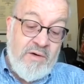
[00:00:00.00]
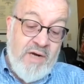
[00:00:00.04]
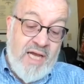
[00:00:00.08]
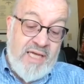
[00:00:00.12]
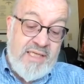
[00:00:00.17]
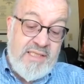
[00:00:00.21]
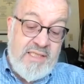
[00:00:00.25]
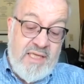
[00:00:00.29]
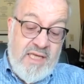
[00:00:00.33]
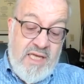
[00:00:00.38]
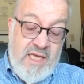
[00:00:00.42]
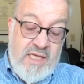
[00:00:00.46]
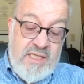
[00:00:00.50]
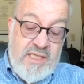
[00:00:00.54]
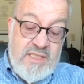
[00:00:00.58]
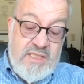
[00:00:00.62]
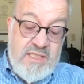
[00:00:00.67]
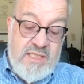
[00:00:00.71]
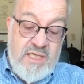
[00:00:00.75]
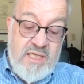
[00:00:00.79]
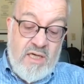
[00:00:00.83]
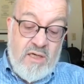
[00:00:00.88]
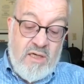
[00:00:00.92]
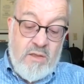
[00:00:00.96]
All right.
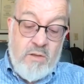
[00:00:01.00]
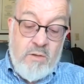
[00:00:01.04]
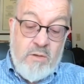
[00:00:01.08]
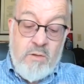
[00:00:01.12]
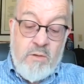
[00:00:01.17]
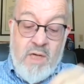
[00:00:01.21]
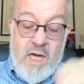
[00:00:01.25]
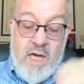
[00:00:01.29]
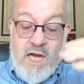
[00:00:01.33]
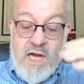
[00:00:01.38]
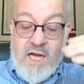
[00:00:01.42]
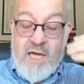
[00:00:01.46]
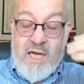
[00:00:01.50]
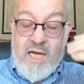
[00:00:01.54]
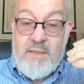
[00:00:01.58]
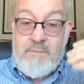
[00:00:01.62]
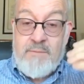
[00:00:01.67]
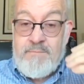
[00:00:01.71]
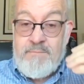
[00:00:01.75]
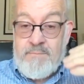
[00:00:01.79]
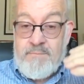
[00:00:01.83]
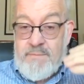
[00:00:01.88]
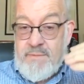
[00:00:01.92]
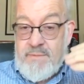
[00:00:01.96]
So
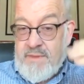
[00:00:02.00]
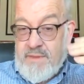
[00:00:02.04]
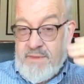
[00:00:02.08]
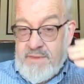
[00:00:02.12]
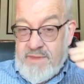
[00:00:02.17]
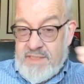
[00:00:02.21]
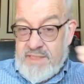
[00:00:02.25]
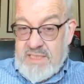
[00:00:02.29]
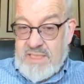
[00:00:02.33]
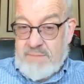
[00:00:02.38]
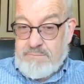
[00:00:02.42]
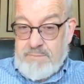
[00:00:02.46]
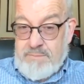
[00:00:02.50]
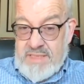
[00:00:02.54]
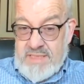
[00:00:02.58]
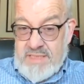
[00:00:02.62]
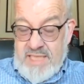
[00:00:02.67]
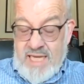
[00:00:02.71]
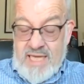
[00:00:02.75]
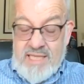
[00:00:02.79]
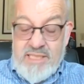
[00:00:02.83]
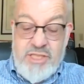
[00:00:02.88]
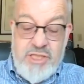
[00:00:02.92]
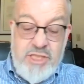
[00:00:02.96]
um, this
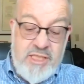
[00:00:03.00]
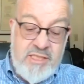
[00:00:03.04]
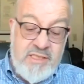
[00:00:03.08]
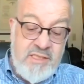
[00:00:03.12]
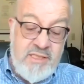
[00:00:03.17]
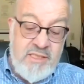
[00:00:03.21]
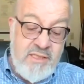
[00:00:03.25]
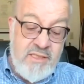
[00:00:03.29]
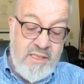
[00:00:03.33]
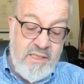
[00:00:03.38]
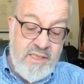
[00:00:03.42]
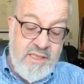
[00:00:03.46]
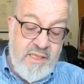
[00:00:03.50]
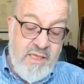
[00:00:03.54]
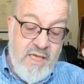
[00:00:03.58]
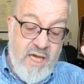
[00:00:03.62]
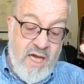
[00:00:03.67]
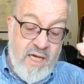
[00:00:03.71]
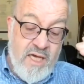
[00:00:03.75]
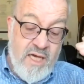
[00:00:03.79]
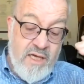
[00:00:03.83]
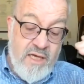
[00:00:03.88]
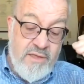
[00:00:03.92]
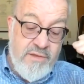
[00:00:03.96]
section
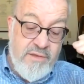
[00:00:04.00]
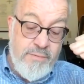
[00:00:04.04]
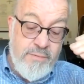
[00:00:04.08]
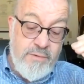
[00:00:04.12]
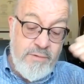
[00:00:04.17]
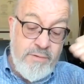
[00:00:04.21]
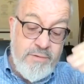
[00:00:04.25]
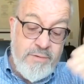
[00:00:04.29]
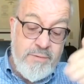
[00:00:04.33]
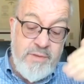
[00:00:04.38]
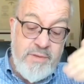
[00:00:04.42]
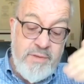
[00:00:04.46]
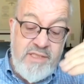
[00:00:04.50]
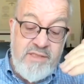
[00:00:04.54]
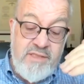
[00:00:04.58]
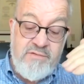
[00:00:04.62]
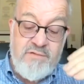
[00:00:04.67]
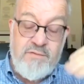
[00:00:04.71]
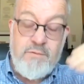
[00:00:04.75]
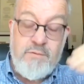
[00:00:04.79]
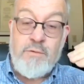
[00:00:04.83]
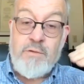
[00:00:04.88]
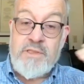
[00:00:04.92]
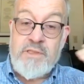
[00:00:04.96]
uh, through
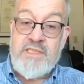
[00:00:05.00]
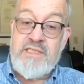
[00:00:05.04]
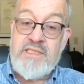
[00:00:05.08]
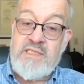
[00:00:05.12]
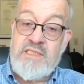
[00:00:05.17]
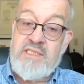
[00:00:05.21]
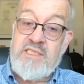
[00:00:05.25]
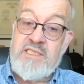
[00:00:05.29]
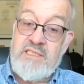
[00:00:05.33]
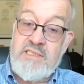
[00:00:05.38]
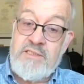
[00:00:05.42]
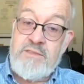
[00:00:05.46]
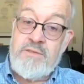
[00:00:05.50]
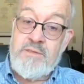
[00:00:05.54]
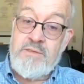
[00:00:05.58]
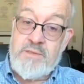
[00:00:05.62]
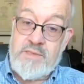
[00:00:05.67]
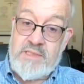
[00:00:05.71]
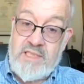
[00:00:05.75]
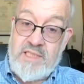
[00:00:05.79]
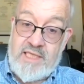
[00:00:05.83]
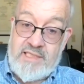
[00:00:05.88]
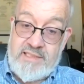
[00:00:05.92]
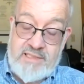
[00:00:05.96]
three and four
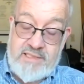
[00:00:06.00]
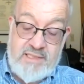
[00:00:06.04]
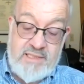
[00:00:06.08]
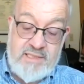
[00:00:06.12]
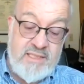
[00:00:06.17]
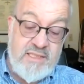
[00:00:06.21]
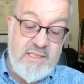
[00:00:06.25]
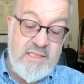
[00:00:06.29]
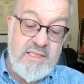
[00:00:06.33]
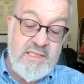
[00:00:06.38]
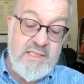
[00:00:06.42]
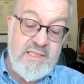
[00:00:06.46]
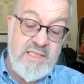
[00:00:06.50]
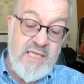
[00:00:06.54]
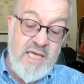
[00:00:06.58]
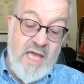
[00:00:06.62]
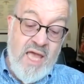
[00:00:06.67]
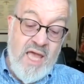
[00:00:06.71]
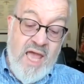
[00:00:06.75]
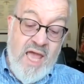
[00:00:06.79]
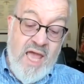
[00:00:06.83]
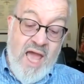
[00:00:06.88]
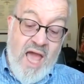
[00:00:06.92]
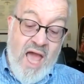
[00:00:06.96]
continues like this
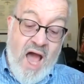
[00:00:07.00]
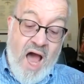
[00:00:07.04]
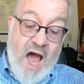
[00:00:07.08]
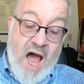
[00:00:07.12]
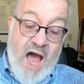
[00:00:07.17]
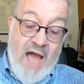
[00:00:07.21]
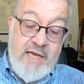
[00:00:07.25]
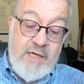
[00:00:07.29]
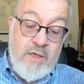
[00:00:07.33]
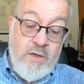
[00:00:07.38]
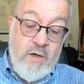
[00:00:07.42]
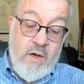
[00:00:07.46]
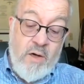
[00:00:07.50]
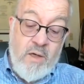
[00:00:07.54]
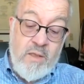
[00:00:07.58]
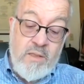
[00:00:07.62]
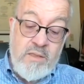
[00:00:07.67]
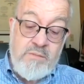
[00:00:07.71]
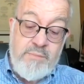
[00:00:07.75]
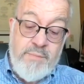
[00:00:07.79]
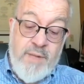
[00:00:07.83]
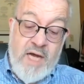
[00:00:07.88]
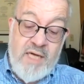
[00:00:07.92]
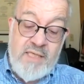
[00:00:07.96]
I
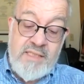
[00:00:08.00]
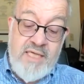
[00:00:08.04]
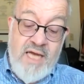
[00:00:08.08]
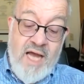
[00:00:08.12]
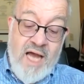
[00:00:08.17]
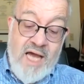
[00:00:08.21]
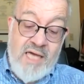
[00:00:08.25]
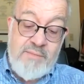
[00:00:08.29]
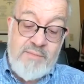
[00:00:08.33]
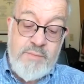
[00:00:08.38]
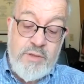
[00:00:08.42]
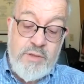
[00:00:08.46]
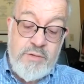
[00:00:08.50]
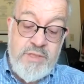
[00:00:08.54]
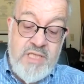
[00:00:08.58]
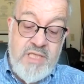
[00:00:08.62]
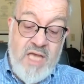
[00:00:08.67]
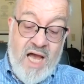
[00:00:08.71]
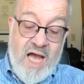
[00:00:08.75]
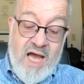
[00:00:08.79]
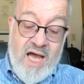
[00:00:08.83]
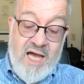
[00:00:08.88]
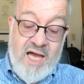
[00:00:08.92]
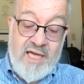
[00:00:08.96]
call upon God
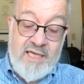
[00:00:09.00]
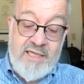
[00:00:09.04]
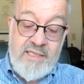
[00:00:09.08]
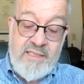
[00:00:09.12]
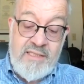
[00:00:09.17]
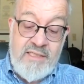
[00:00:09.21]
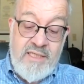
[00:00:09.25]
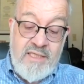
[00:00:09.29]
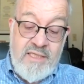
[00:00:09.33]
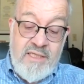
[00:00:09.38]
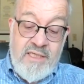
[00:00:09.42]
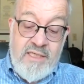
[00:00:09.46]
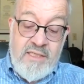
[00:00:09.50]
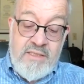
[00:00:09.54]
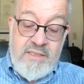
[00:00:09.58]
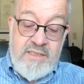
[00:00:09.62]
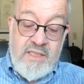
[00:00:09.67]
Most High,